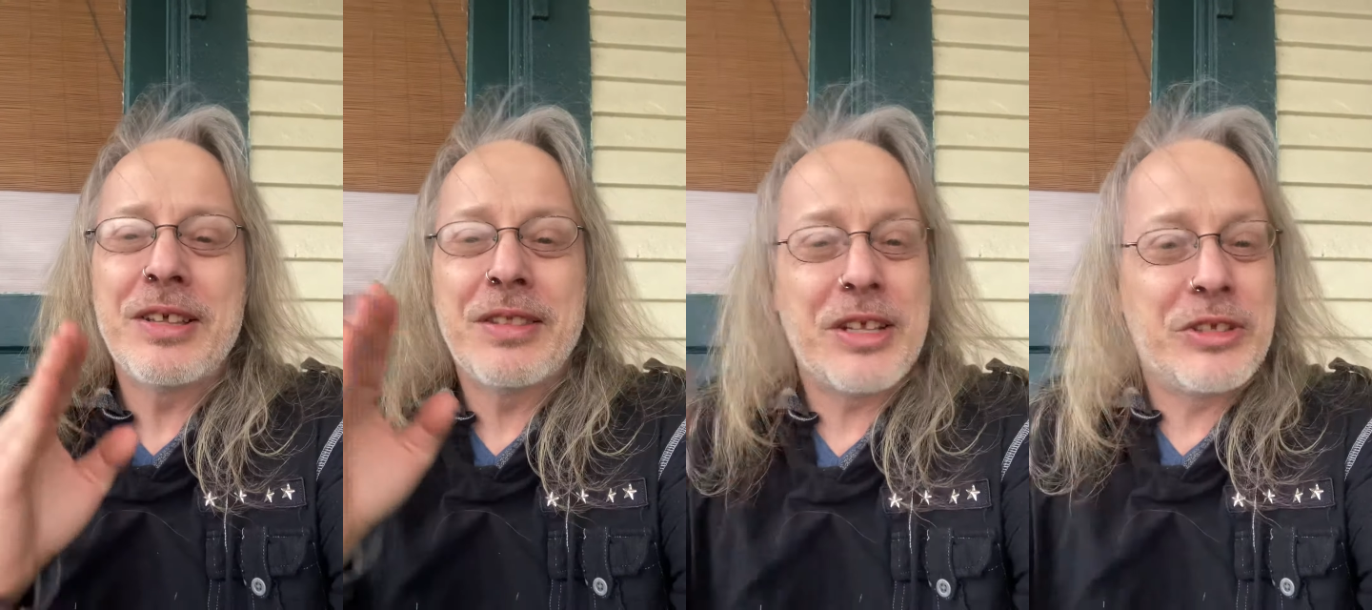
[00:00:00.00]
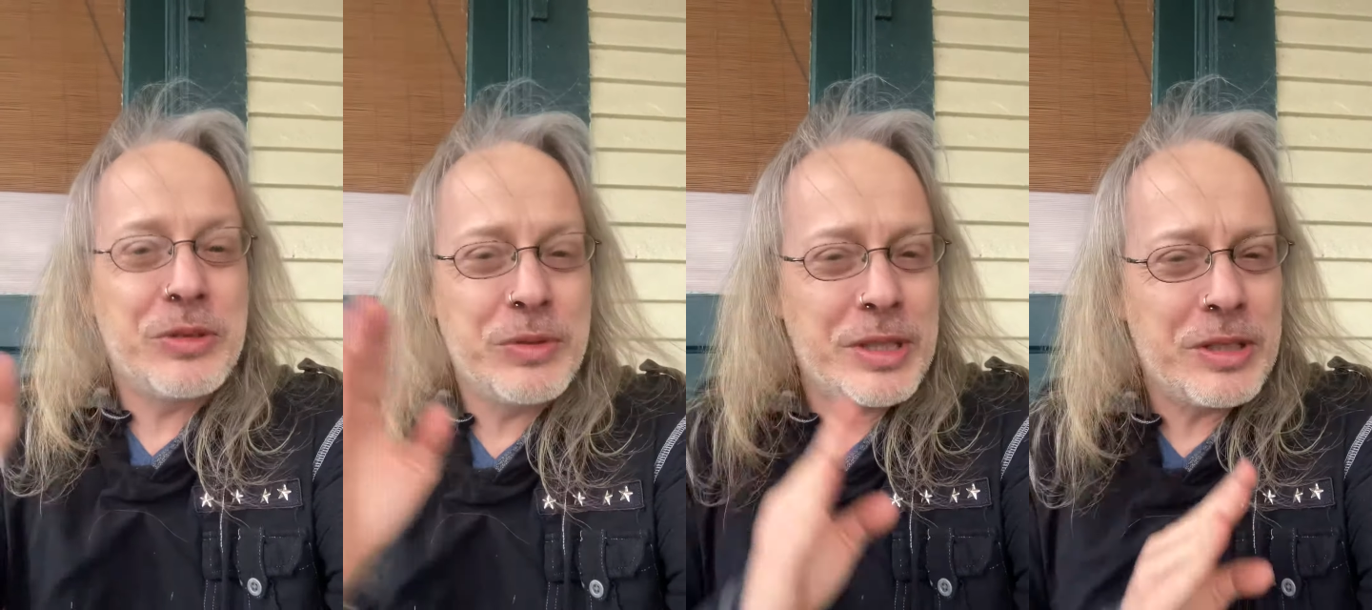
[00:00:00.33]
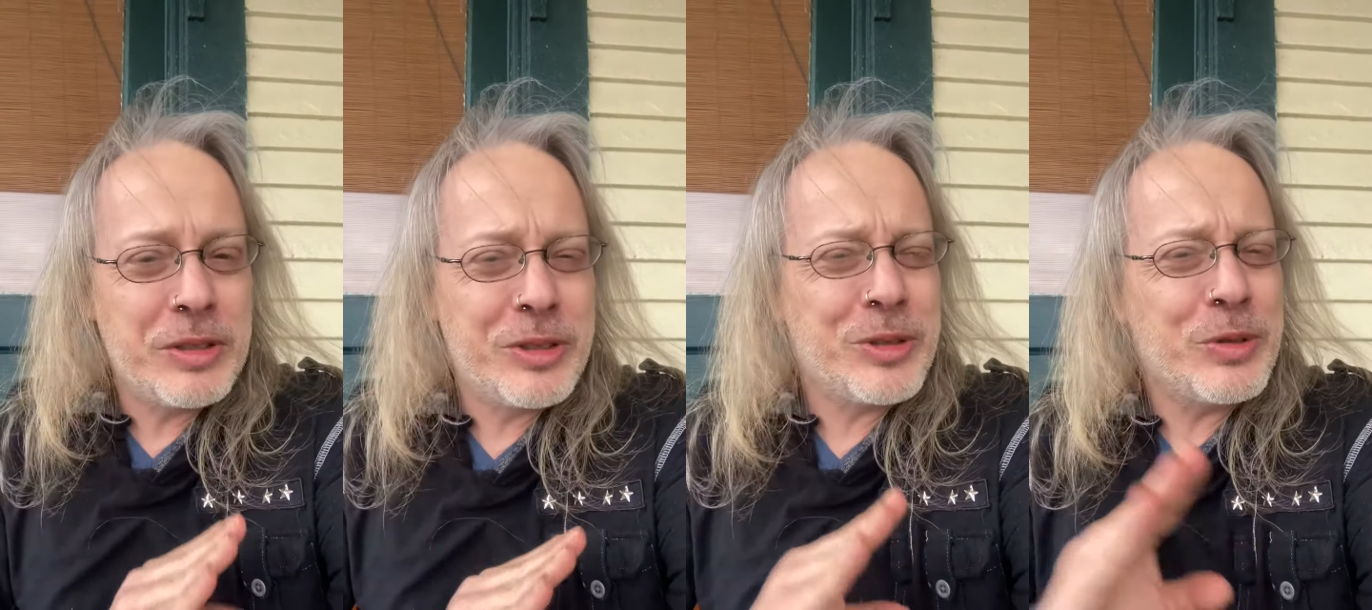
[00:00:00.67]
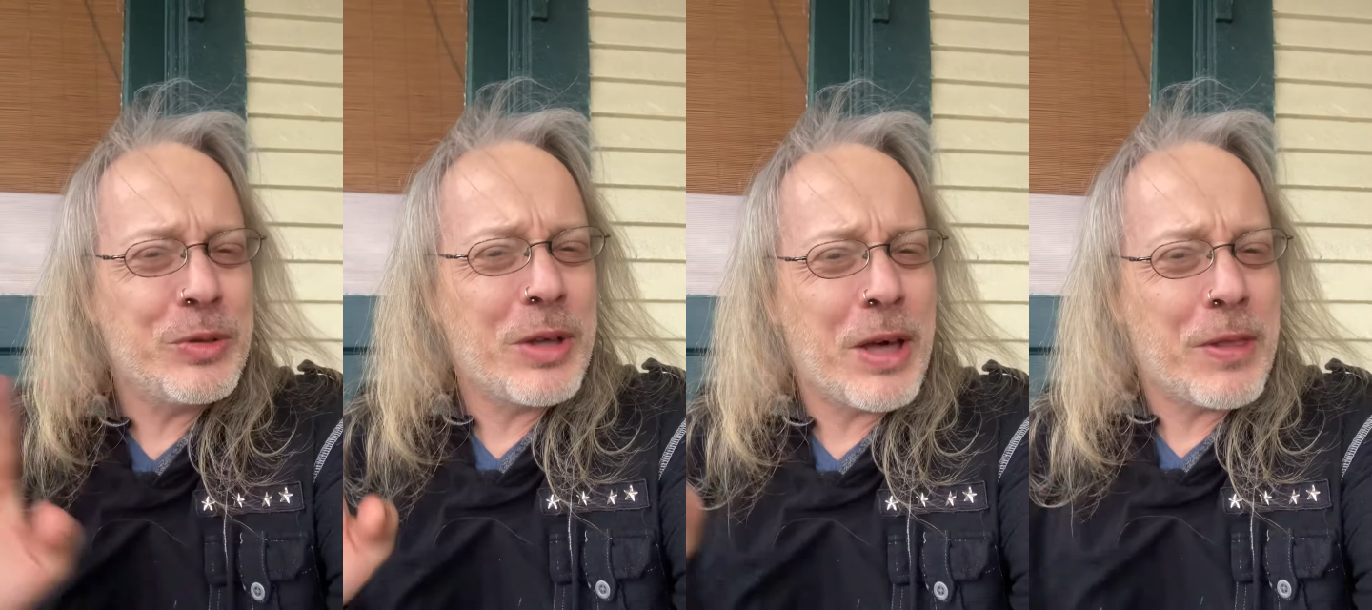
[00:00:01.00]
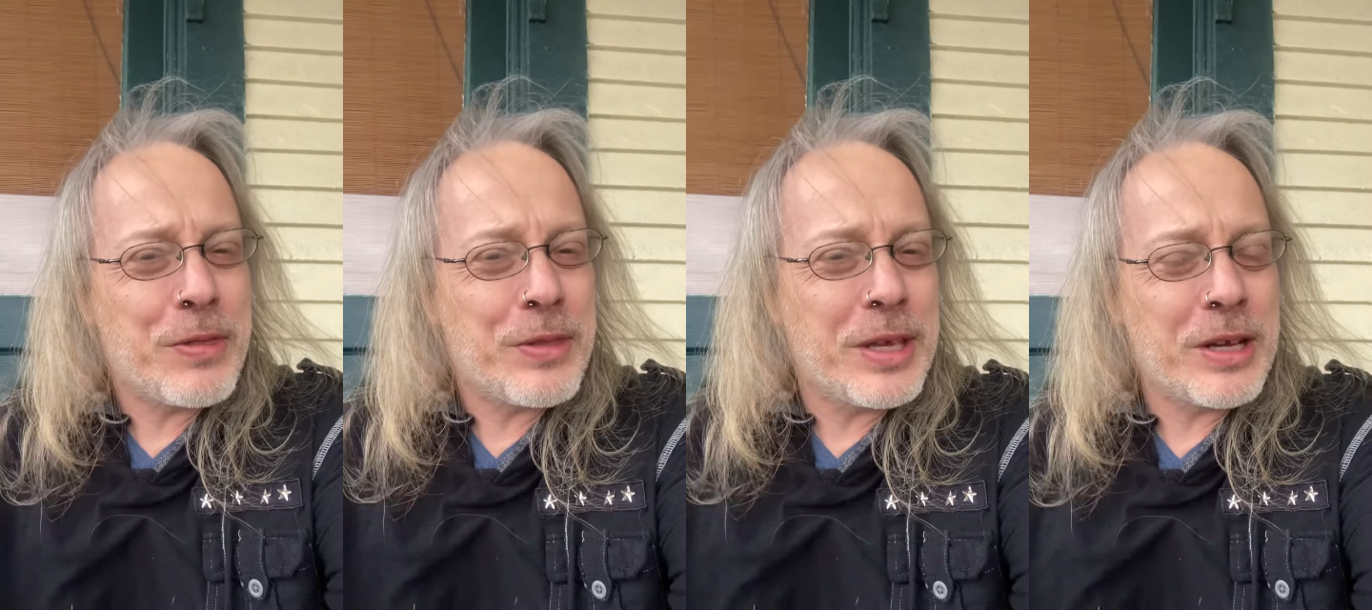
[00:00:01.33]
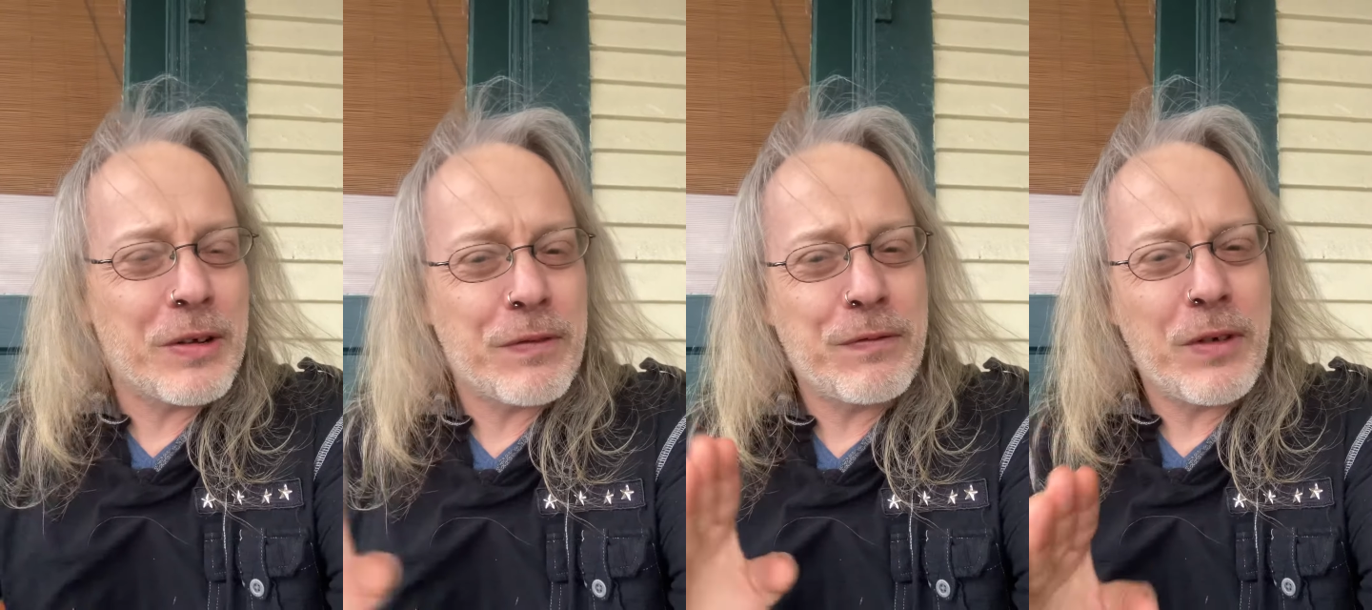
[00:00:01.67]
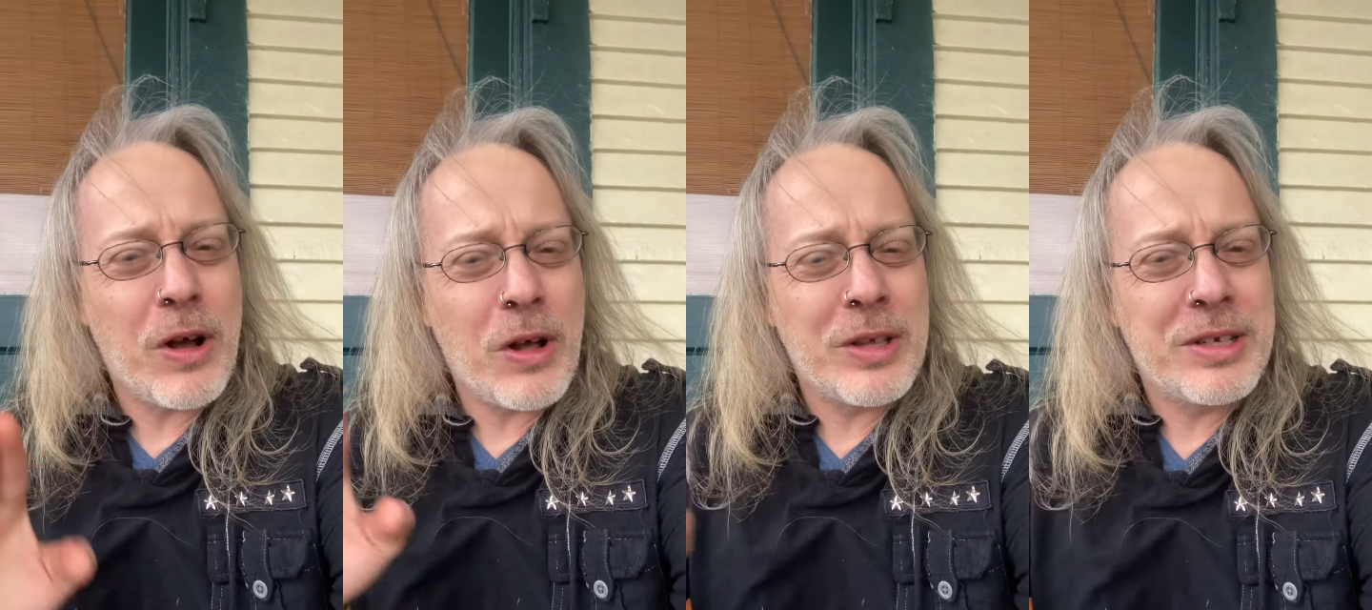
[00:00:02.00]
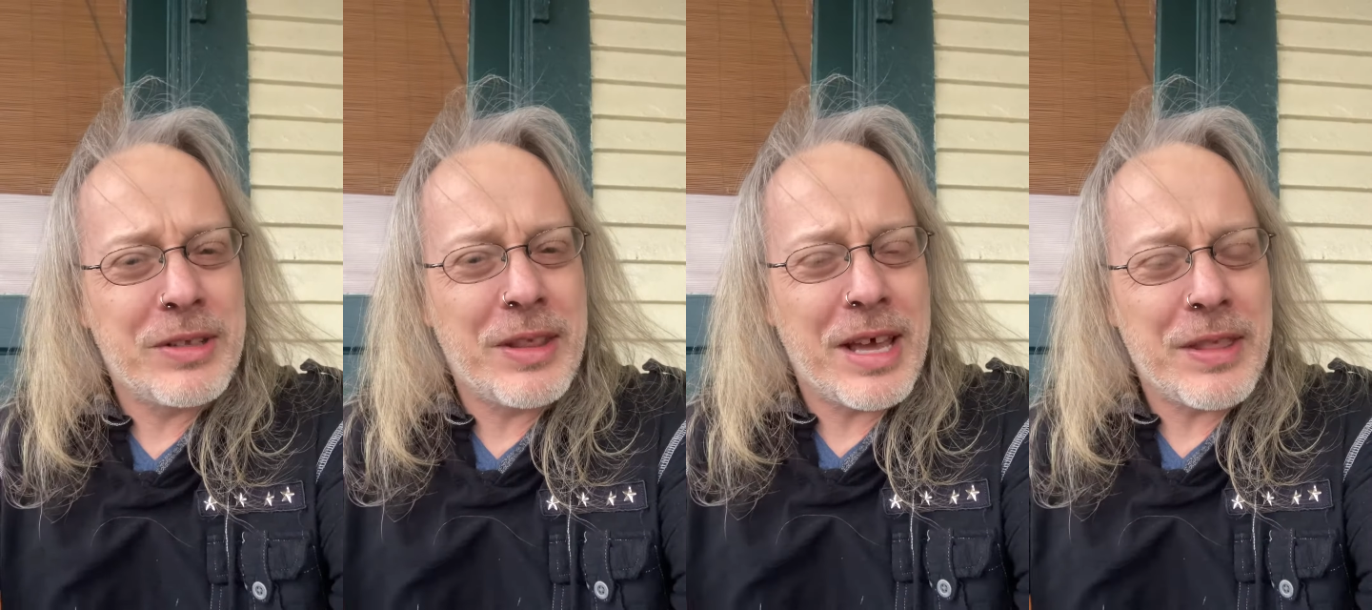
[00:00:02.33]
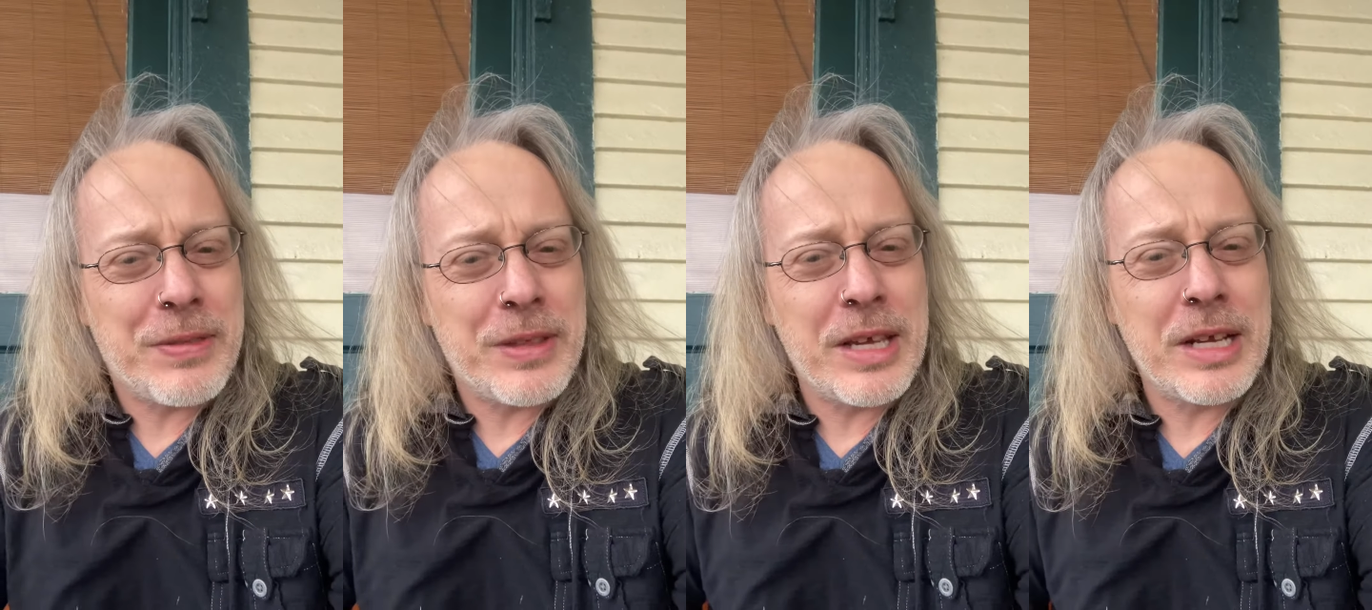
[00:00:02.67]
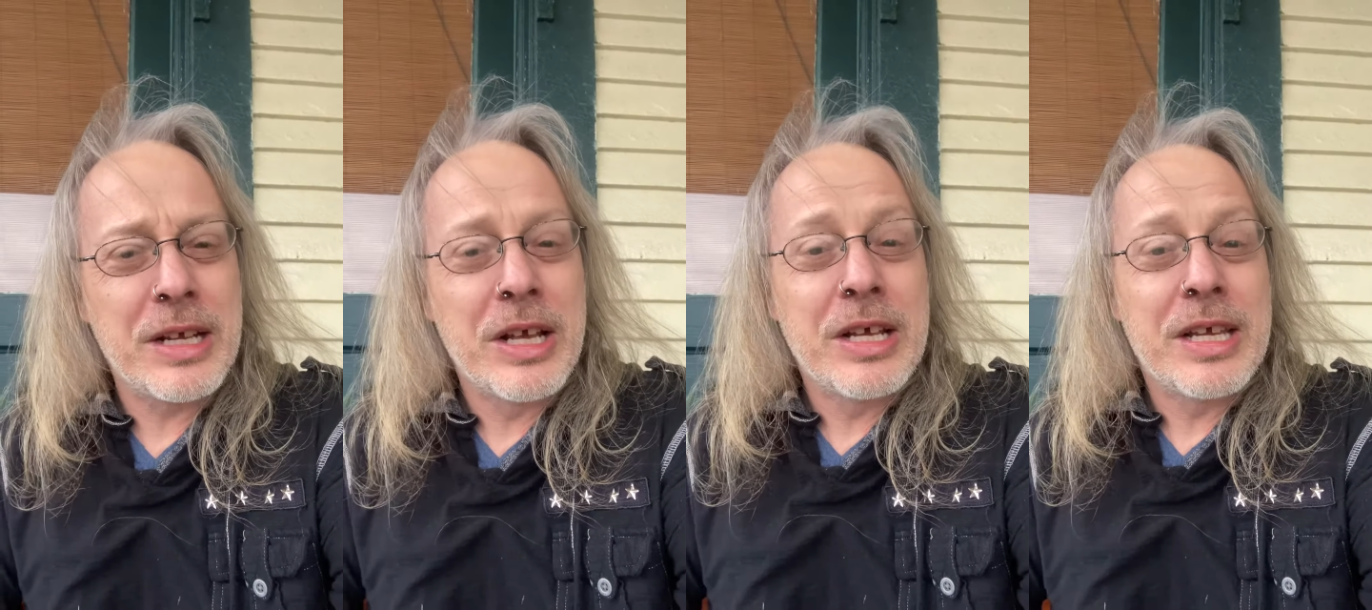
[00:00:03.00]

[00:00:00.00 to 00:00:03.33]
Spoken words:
that you didn't do that thing or fall into that thing.